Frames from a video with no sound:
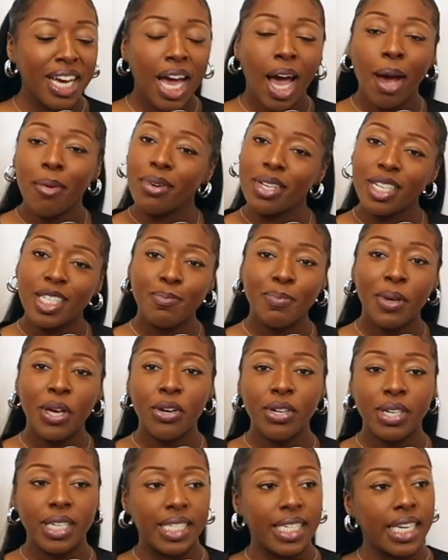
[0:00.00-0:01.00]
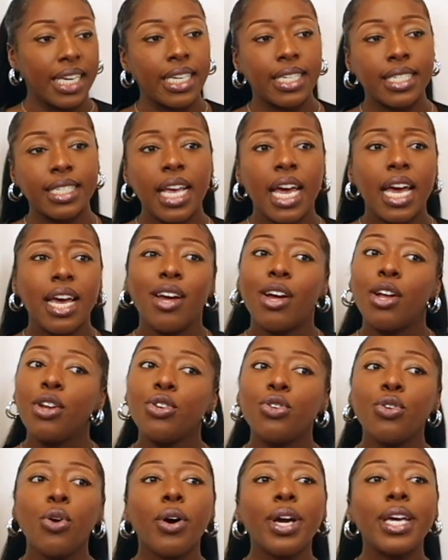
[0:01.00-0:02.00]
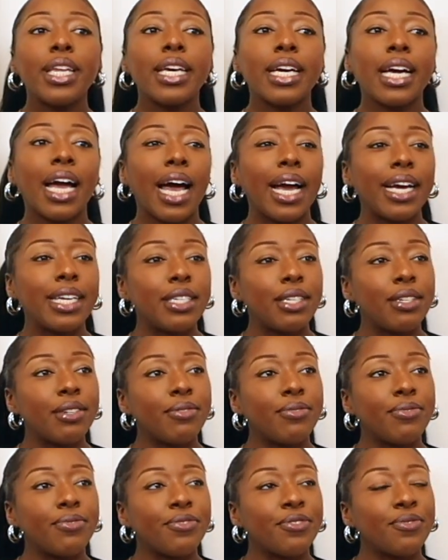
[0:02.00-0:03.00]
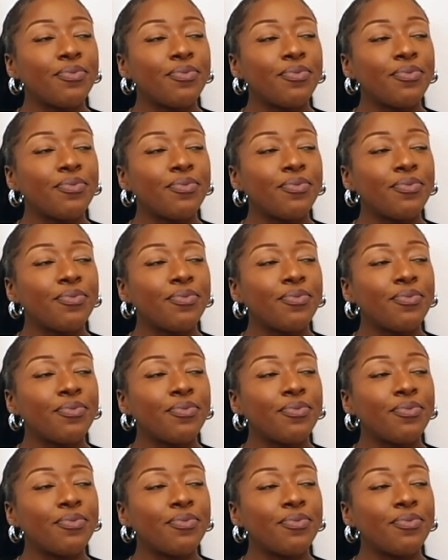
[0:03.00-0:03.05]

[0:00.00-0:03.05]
I'm going to speak on the things, not in a kind of